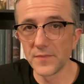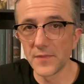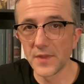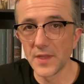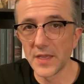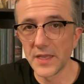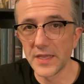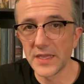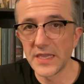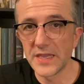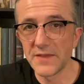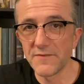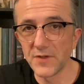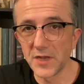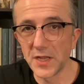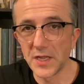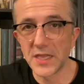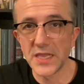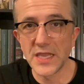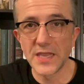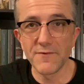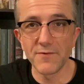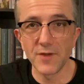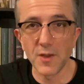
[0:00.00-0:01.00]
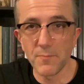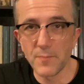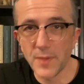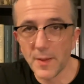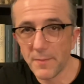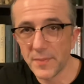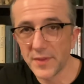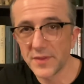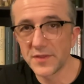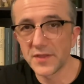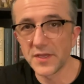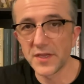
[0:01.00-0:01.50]
evil
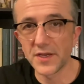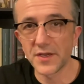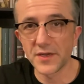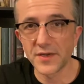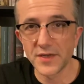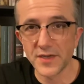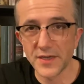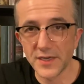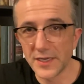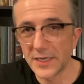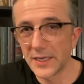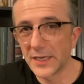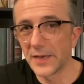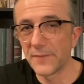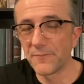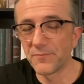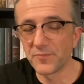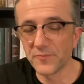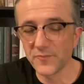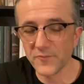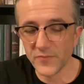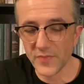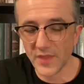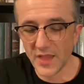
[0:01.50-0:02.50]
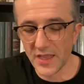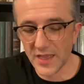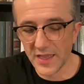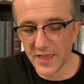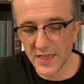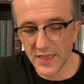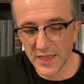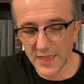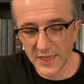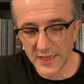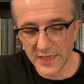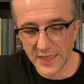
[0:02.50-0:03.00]
puppeteer
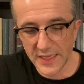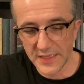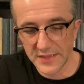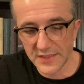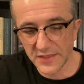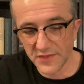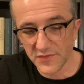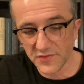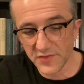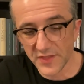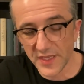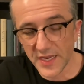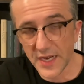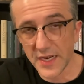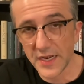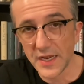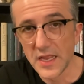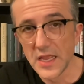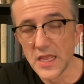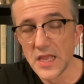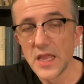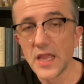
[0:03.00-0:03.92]
ladies there,